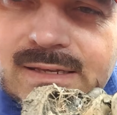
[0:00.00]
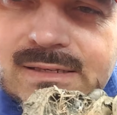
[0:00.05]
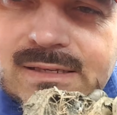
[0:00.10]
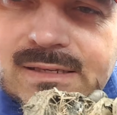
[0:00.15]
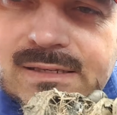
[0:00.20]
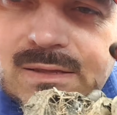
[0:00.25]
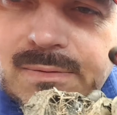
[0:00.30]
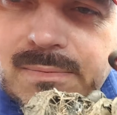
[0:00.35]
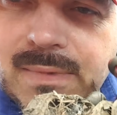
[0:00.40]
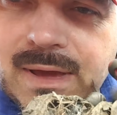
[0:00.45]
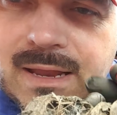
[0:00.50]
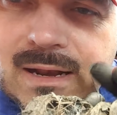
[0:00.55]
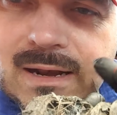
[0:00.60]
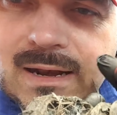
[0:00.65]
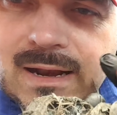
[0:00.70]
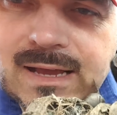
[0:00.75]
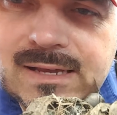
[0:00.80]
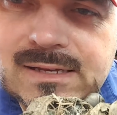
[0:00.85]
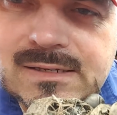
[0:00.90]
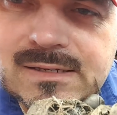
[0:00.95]
it's the
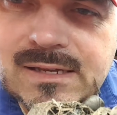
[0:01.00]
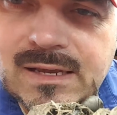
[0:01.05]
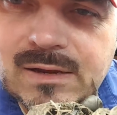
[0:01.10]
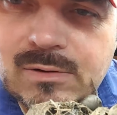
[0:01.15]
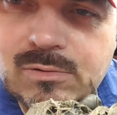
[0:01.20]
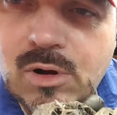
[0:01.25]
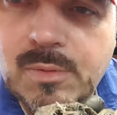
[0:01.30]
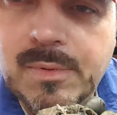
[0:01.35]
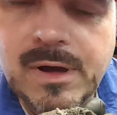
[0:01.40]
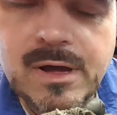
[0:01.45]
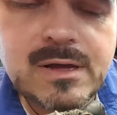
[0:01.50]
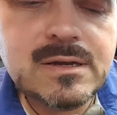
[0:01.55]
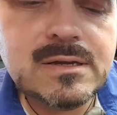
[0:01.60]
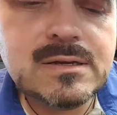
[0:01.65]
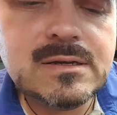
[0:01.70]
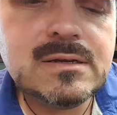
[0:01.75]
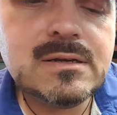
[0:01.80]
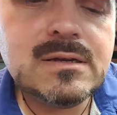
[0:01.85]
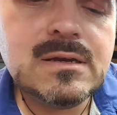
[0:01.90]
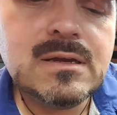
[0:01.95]
metallastic rubber
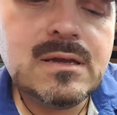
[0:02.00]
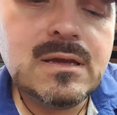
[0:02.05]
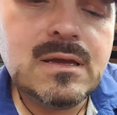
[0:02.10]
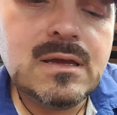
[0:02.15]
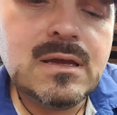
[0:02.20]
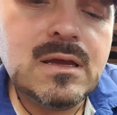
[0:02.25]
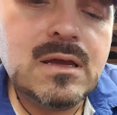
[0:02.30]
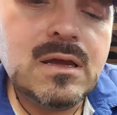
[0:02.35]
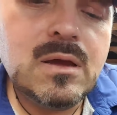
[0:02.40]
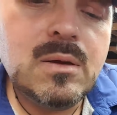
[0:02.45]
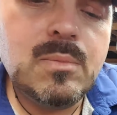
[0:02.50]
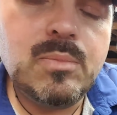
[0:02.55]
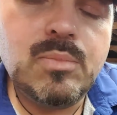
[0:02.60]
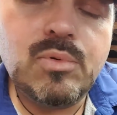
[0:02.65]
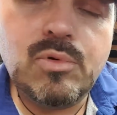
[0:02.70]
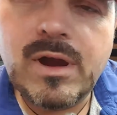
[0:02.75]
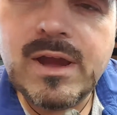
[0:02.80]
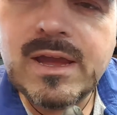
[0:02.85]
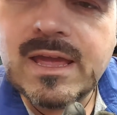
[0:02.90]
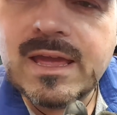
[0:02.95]

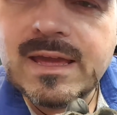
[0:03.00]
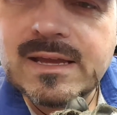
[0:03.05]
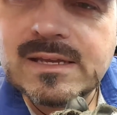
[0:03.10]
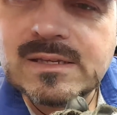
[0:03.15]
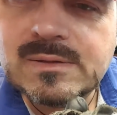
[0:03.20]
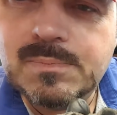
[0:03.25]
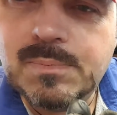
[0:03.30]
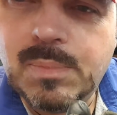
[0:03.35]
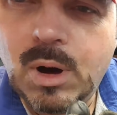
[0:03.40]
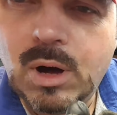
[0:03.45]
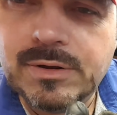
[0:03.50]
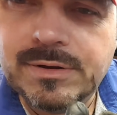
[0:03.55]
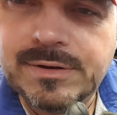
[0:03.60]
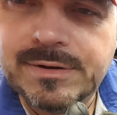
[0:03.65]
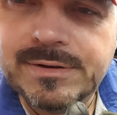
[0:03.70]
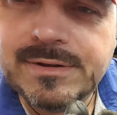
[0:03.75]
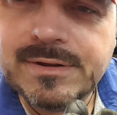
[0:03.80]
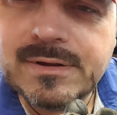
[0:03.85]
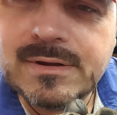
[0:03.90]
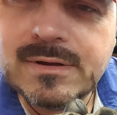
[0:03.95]
breaking its
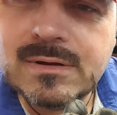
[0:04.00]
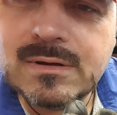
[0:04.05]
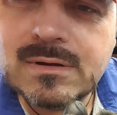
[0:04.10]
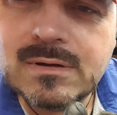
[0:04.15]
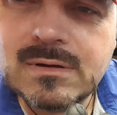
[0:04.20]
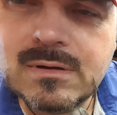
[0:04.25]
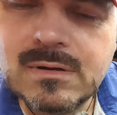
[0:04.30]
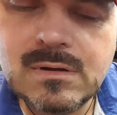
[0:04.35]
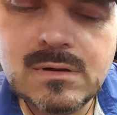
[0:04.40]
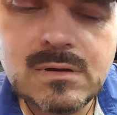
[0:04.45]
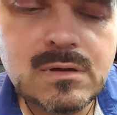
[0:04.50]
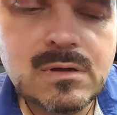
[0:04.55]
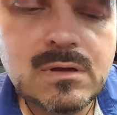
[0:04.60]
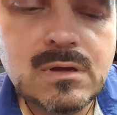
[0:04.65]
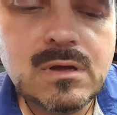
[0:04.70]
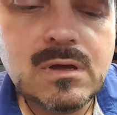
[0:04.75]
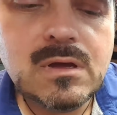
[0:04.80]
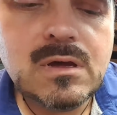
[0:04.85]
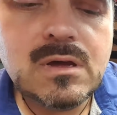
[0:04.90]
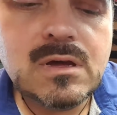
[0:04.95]
bond
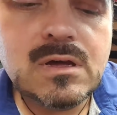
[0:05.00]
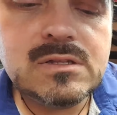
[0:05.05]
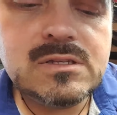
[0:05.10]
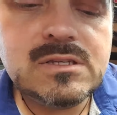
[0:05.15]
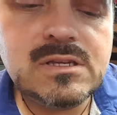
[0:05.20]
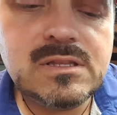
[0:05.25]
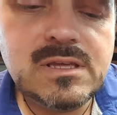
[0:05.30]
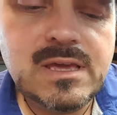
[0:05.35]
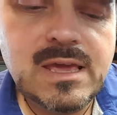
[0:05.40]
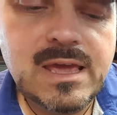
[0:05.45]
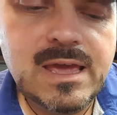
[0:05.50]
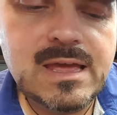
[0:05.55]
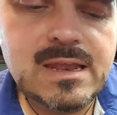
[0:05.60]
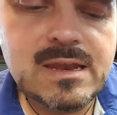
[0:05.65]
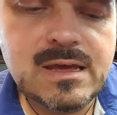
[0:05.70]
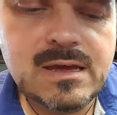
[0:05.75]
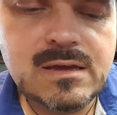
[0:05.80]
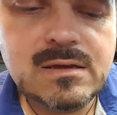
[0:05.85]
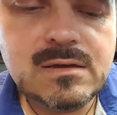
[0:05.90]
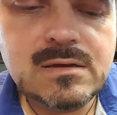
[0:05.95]
to the
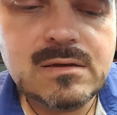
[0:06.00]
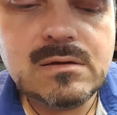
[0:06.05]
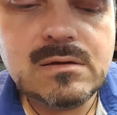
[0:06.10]
inner